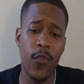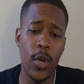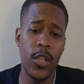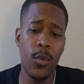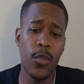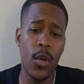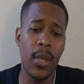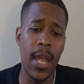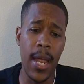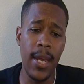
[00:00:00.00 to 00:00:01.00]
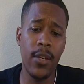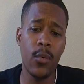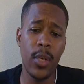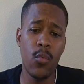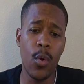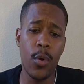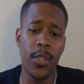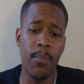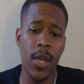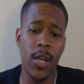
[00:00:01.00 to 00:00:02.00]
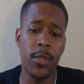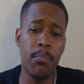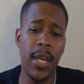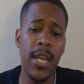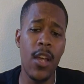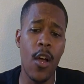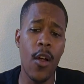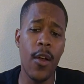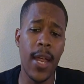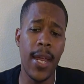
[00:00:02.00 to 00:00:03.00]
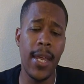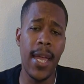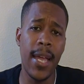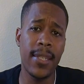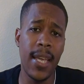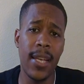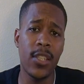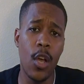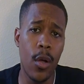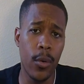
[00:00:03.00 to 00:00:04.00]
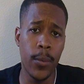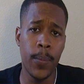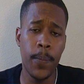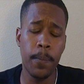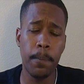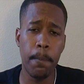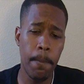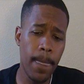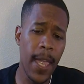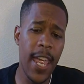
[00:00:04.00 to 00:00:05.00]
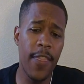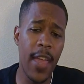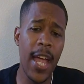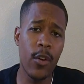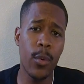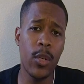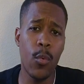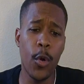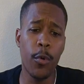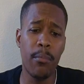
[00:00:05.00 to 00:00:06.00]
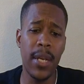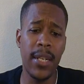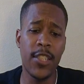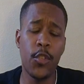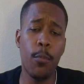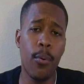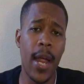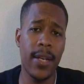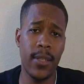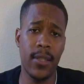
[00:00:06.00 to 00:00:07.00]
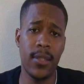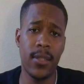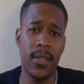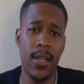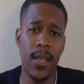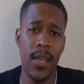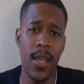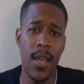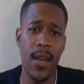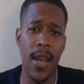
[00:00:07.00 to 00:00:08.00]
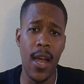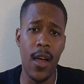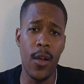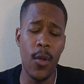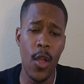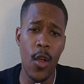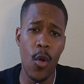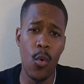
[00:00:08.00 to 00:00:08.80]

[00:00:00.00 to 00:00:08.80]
4238 Greek word spells PRASSO. And that Greek word means to practice. Now,